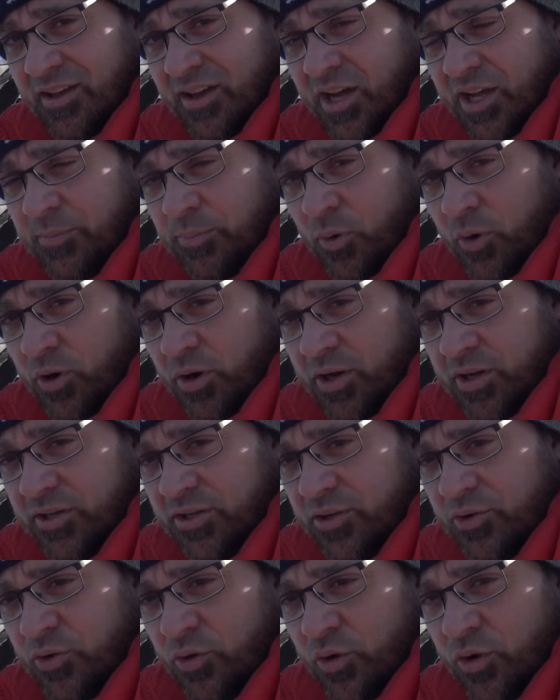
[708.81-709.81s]
Hyde Park,
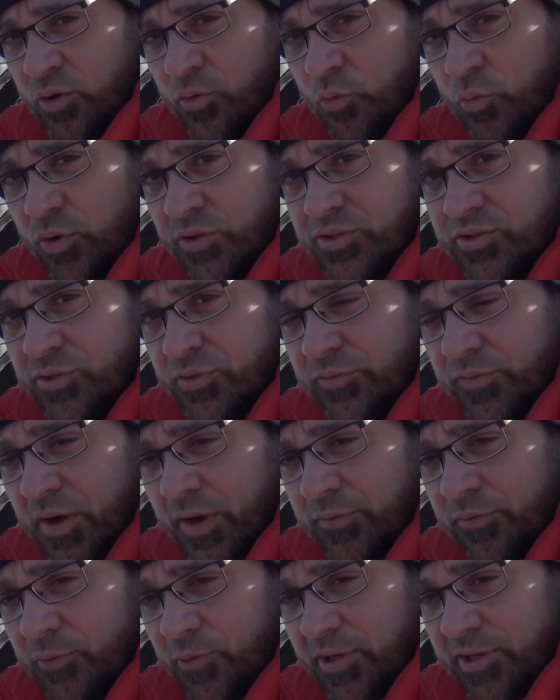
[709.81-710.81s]
New York
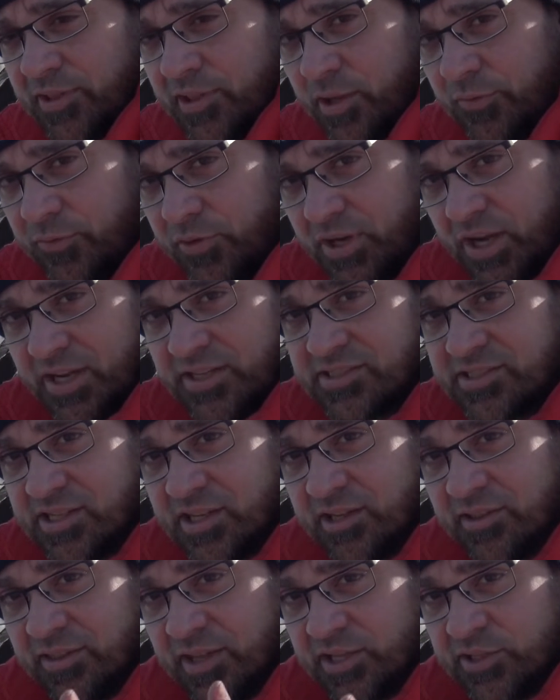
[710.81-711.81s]
12538. Love you guys.
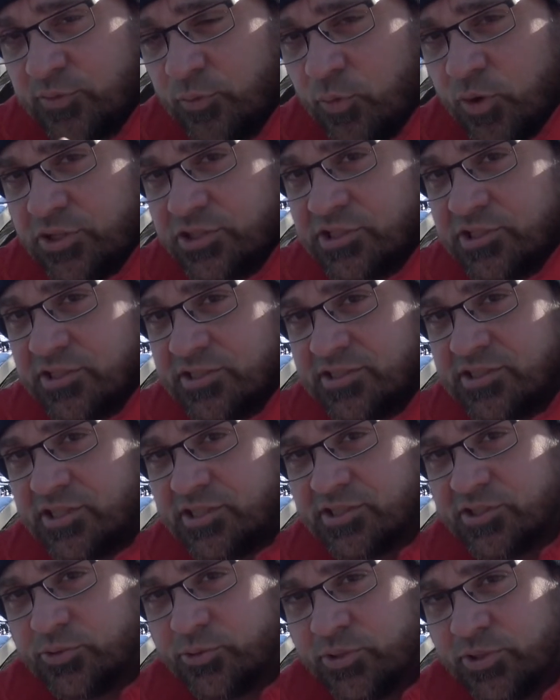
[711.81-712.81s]
Thanks for watching. See
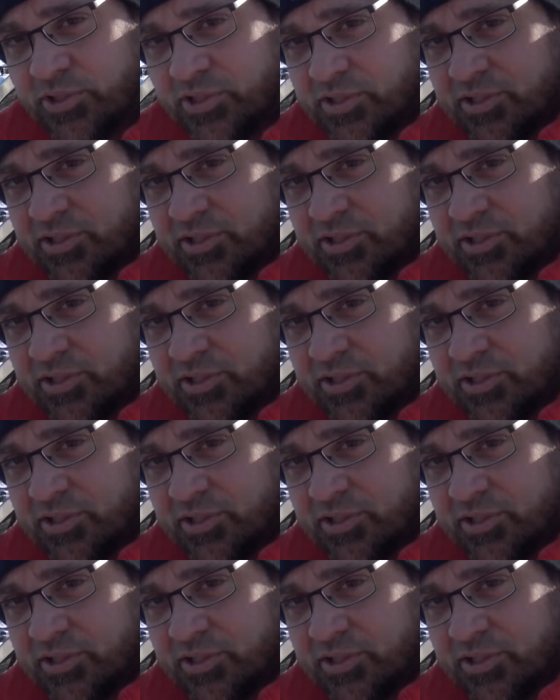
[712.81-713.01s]
you soon.